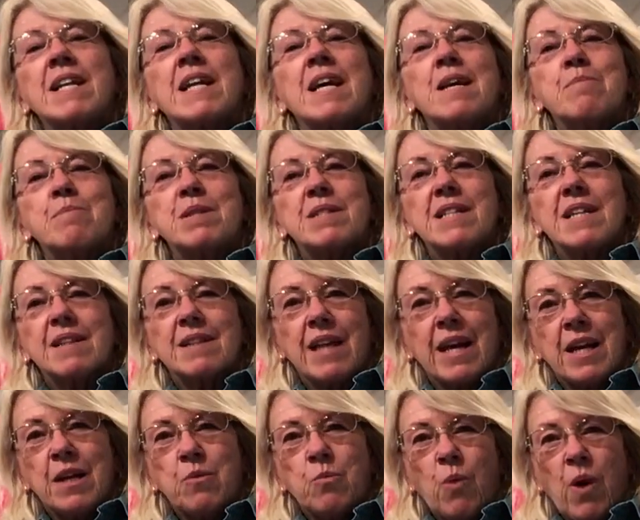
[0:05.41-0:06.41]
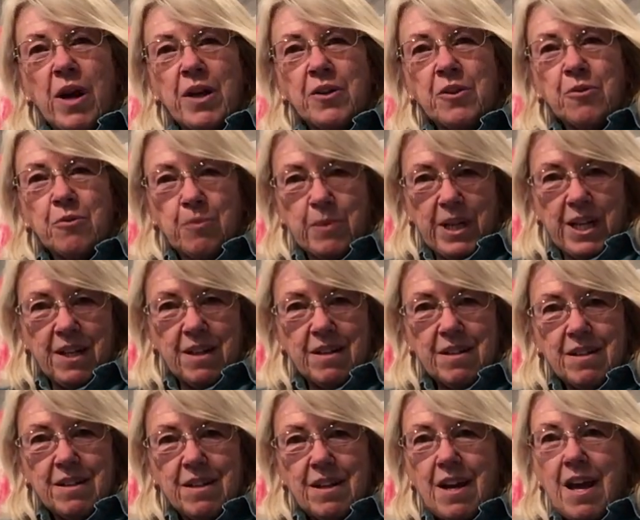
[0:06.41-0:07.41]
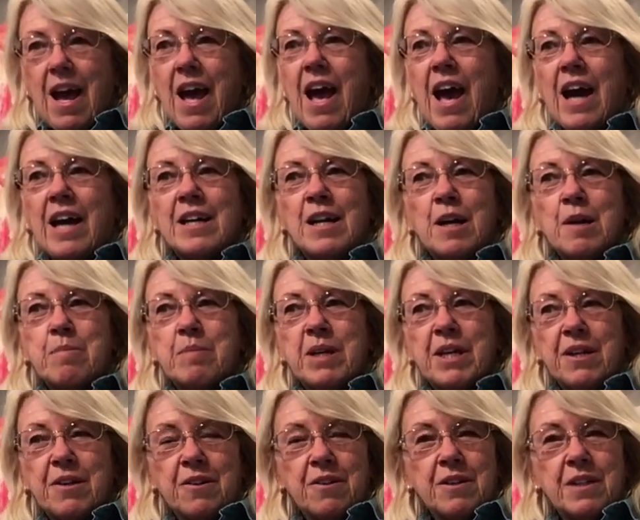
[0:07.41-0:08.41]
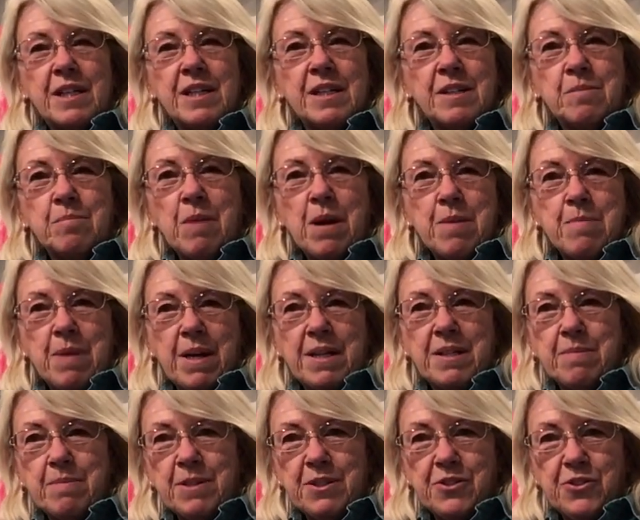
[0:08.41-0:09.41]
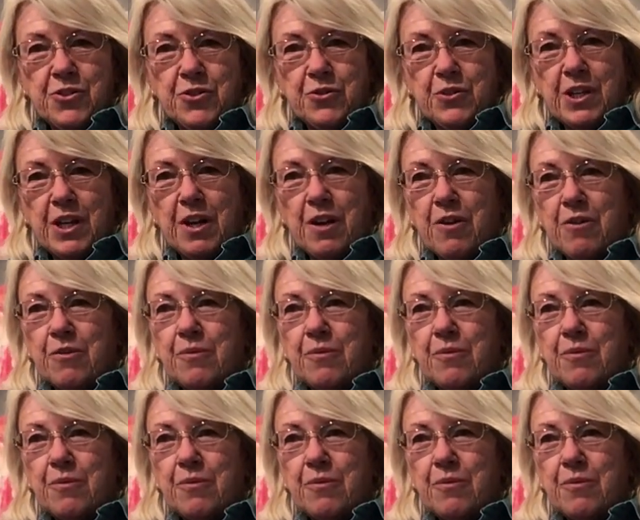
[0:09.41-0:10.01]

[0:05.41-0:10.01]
name is Elaine Weiner-Reed, and I'm here in my basement studio